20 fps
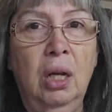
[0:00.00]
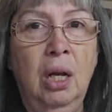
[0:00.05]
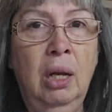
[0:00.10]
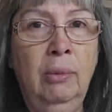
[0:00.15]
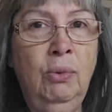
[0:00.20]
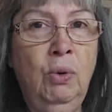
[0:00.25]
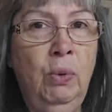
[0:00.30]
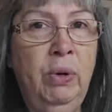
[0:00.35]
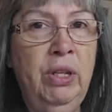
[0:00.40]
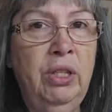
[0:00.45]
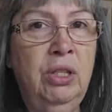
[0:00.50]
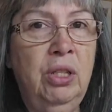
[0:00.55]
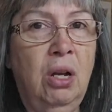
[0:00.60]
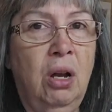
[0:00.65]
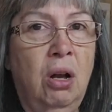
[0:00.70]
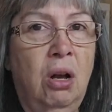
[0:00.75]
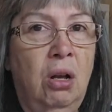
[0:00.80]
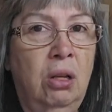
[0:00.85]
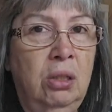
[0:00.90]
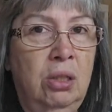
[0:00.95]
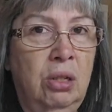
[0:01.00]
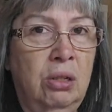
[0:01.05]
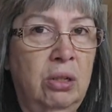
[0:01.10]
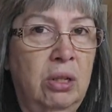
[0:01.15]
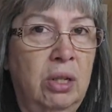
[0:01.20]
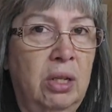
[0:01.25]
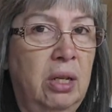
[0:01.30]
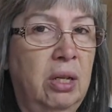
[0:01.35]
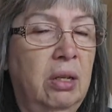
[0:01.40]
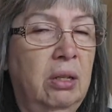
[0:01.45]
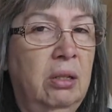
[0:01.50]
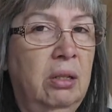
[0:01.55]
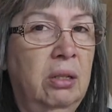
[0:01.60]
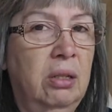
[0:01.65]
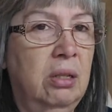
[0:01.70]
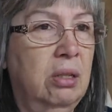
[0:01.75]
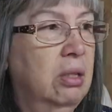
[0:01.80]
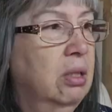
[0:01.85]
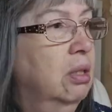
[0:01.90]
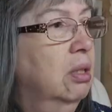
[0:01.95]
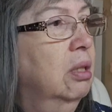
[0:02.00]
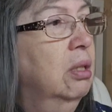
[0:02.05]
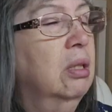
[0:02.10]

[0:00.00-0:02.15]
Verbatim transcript: I'm going to alter this.